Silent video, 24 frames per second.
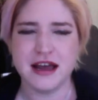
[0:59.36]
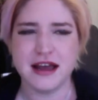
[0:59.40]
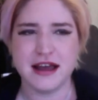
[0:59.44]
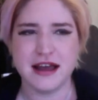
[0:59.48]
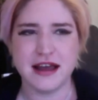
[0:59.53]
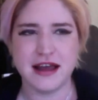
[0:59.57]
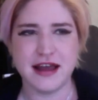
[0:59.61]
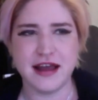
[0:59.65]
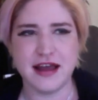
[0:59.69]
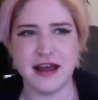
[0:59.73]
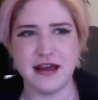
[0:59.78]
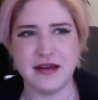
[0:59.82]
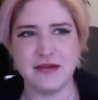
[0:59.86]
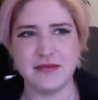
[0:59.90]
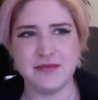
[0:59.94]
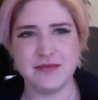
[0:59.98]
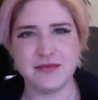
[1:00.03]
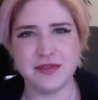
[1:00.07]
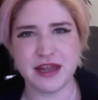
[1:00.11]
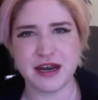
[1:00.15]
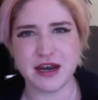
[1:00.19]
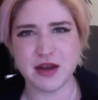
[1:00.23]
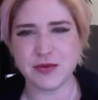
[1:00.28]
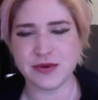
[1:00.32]

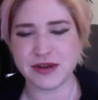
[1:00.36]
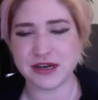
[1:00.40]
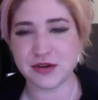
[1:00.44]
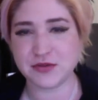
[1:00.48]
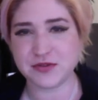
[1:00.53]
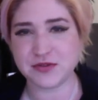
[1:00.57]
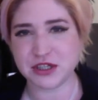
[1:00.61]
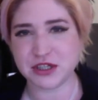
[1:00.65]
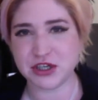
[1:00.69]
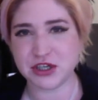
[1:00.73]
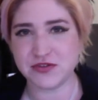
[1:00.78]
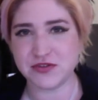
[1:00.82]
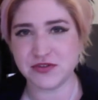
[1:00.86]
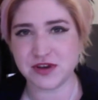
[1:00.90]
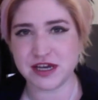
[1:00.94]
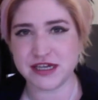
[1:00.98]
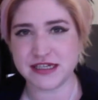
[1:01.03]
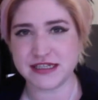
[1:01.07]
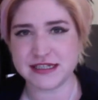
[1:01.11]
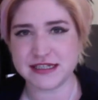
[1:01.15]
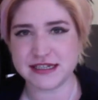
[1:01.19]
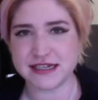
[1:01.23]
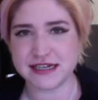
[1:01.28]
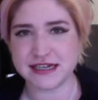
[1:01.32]
Then I went off to
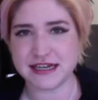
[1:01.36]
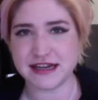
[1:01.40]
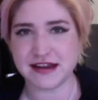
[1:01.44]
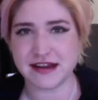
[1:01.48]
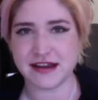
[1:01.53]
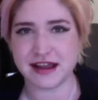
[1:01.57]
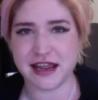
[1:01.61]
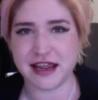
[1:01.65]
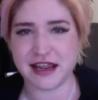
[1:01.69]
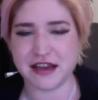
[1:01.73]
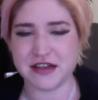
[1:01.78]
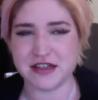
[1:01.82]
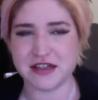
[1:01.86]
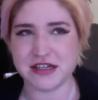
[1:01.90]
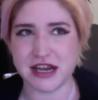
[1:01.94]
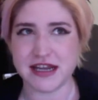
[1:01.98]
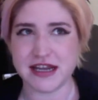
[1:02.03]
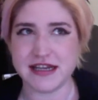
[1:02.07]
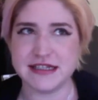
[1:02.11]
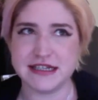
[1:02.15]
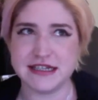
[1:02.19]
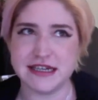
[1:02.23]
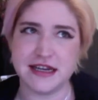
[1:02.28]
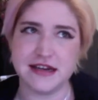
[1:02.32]
university at age
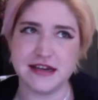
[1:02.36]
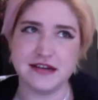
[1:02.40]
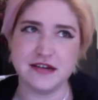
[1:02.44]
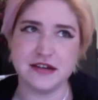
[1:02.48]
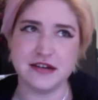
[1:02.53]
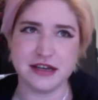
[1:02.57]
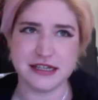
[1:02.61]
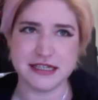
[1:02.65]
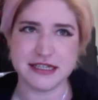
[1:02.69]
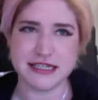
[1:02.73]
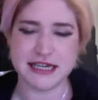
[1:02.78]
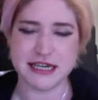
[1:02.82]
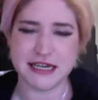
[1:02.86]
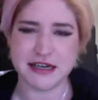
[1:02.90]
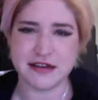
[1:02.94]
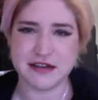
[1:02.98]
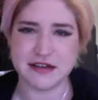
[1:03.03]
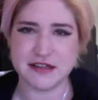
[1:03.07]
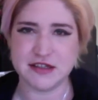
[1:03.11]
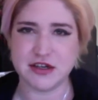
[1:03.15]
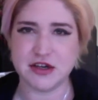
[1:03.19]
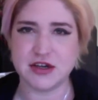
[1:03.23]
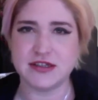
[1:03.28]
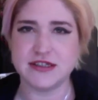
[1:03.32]
18, 19
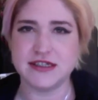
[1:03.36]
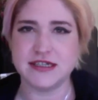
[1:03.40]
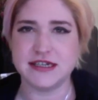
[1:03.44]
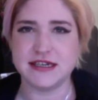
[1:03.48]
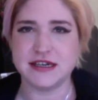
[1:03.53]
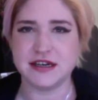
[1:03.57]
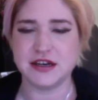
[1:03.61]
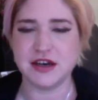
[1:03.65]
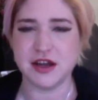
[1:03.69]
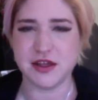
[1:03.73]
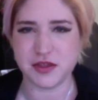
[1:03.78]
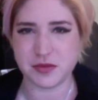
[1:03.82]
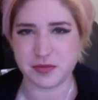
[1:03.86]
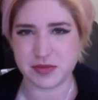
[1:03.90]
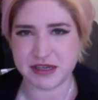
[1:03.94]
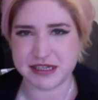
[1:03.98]
and started another